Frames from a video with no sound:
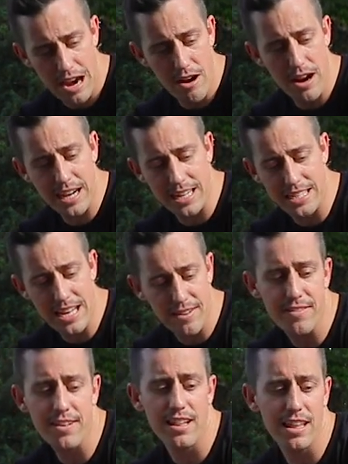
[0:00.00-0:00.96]
there. It could
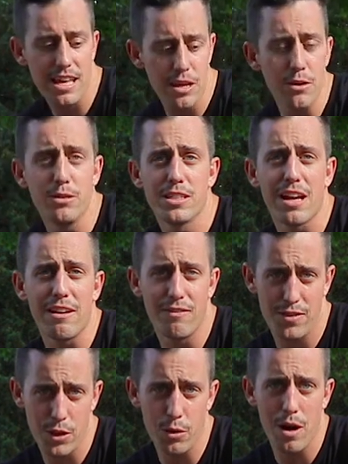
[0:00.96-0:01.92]
definitely use a
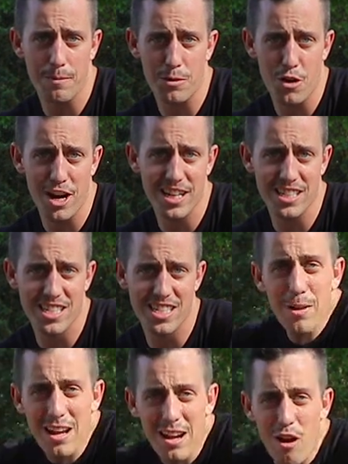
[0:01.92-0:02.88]
few
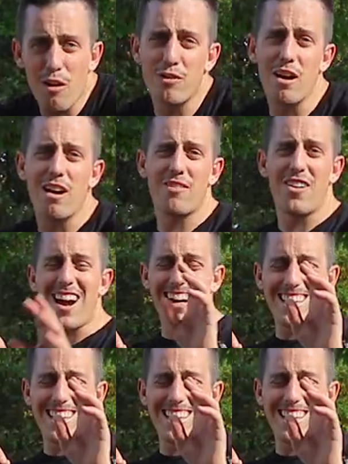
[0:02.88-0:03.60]
upgrades. But overall, for